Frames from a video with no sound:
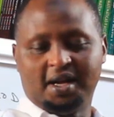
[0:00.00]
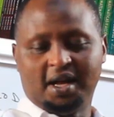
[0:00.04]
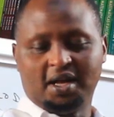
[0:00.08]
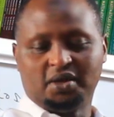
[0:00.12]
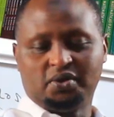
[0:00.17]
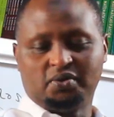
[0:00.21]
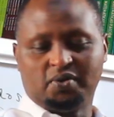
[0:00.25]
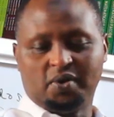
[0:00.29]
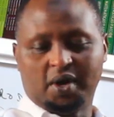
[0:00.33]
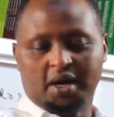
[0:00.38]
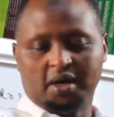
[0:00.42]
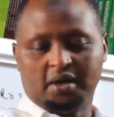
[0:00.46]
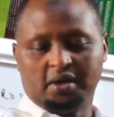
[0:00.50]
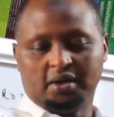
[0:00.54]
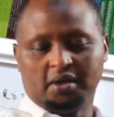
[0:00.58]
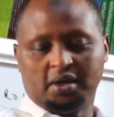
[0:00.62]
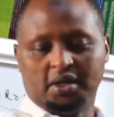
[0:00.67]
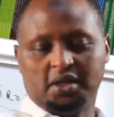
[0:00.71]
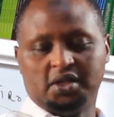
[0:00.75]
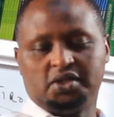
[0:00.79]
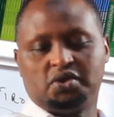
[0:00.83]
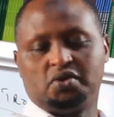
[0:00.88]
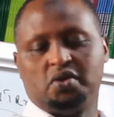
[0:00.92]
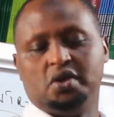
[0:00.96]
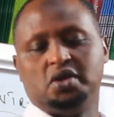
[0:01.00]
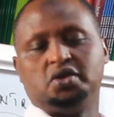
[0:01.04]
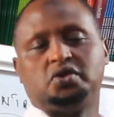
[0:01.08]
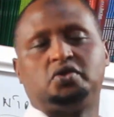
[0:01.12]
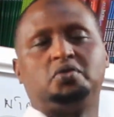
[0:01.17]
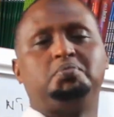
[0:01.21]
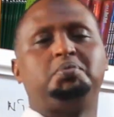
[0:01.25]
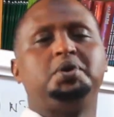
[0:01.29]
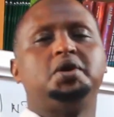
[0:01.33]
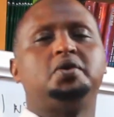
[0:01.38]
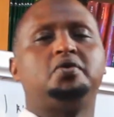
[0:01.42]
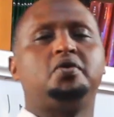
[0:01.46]
that one is going to
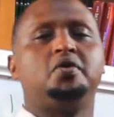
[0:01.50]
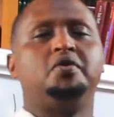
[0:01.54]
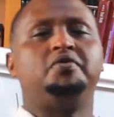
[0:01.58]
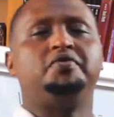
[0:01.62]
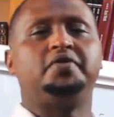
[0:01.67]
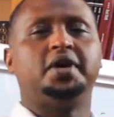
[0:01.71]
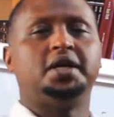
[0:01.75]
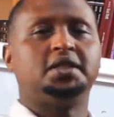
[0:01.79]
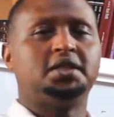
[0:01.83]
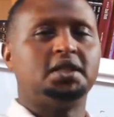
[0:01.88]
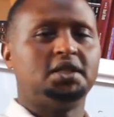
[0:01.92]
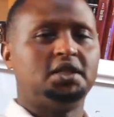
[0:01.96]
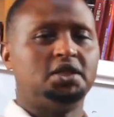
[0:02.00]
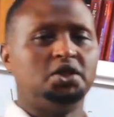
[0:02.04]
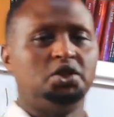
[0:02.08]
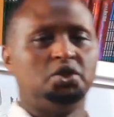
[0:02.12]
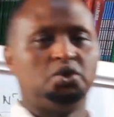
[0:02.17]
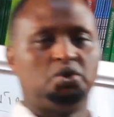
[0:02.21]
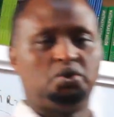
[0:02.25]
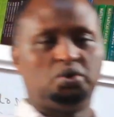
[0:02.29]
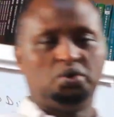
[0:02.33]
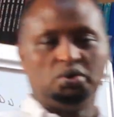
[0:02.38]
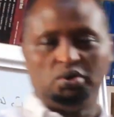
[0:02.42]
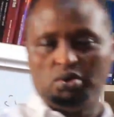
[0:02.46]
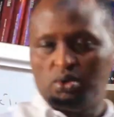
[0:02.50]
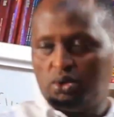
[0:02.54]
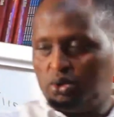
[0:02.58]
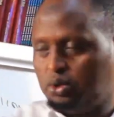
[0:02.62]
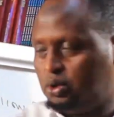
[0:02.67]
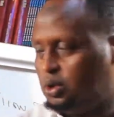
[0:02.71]
be converted into